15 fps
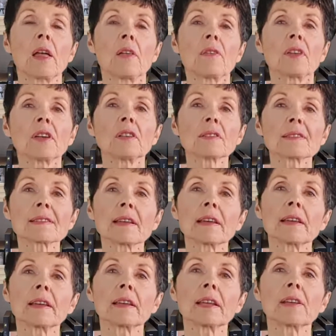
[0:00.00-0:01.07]
The old
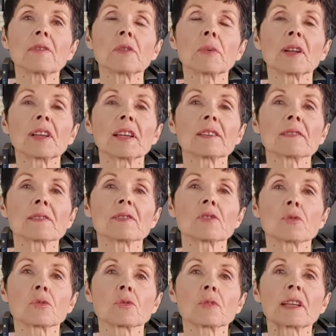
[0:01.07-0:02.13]
saying, everyone has a
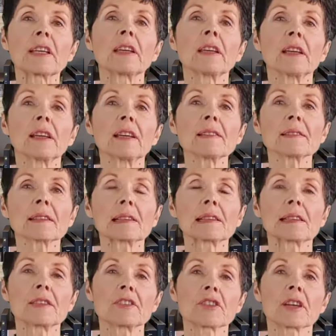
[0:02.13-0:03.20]
story, is a
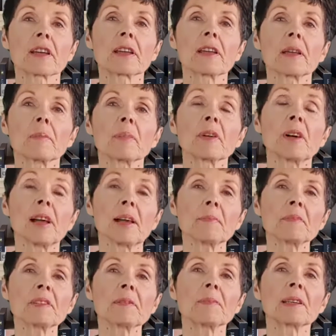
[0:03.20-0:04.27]
cliché, but I
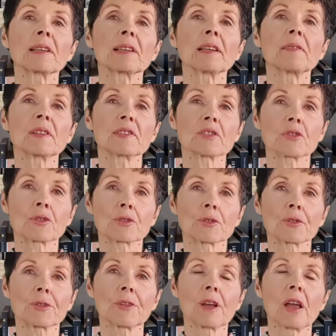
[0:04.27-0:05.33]
happen to believe it's
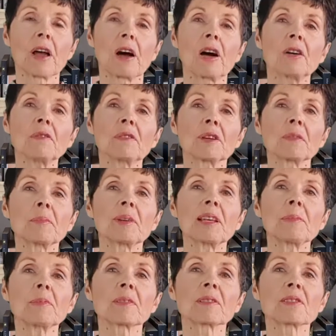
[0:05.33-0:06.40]
true. I find
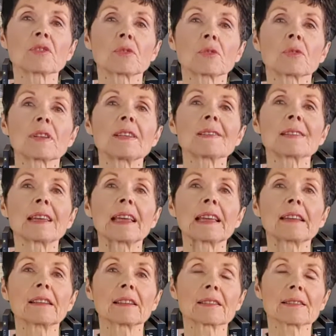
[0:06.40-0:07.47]
people's stories
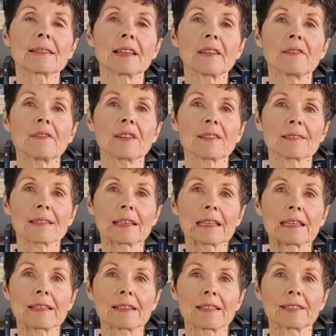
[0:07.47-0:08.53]
endlessly
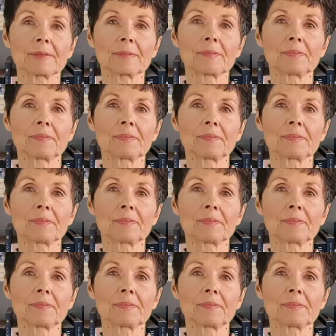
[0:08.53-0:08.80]
fascinating.